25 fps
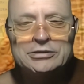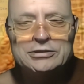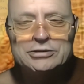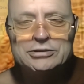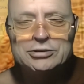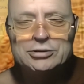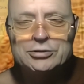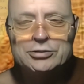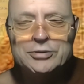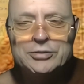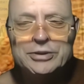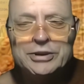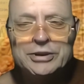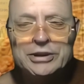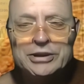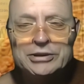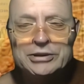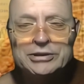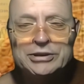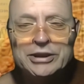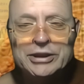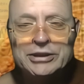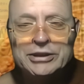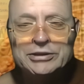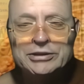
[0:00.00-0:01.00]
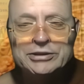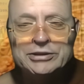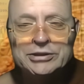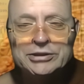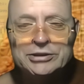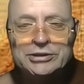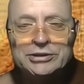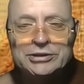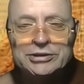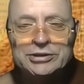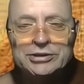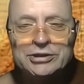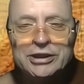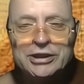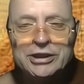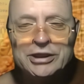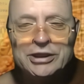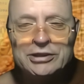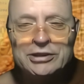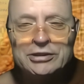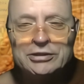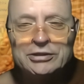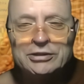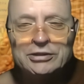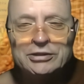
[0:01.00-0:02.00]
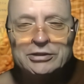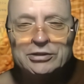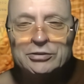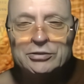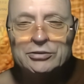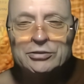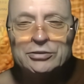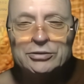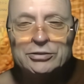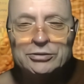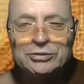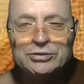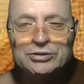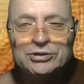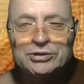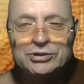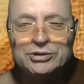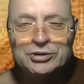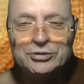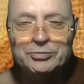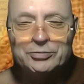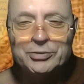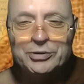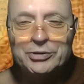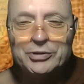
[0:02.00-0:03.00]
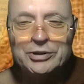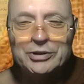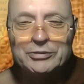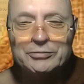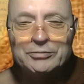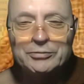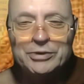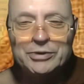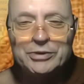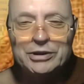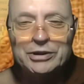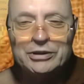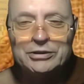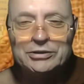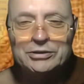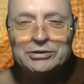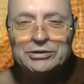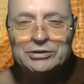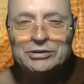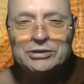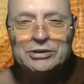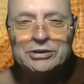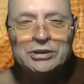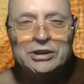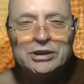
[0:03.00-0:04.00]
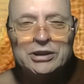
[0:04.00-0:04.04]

too many changes, then you'll lose spirit because